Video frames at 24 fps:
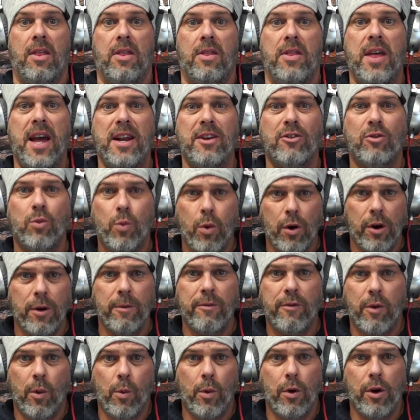That is word
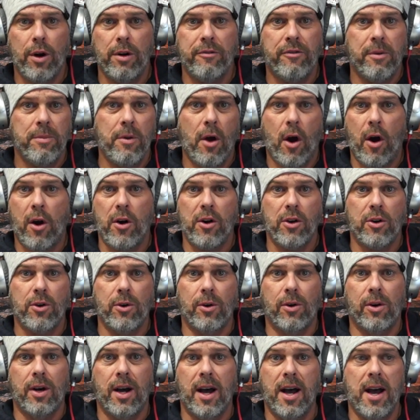for word from the
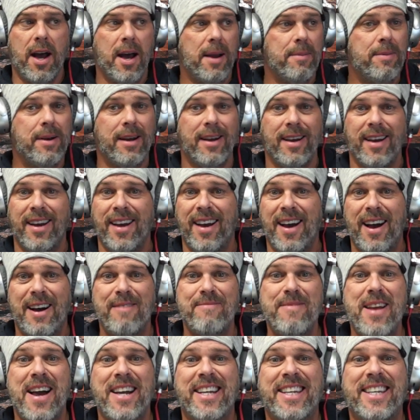article.
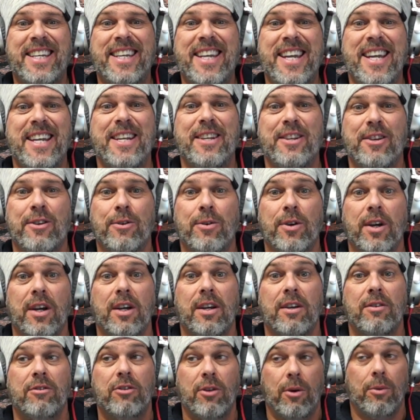I'm not kidding you.
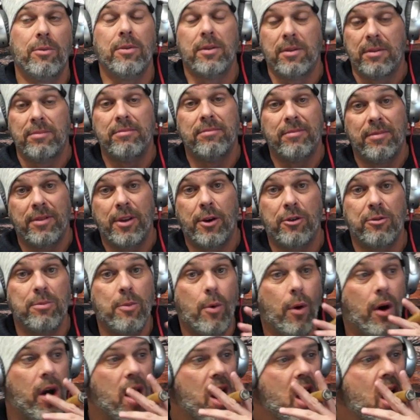So there's
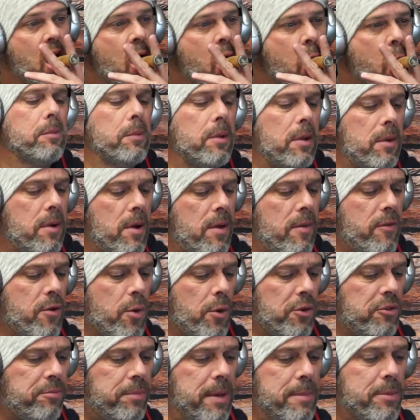more. Of
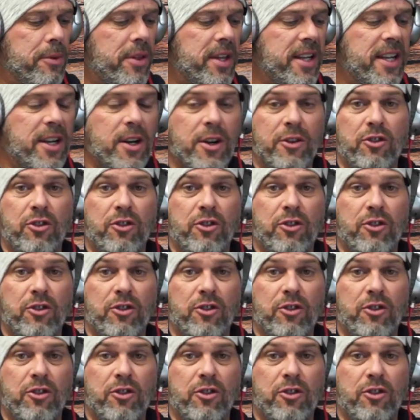course, people then get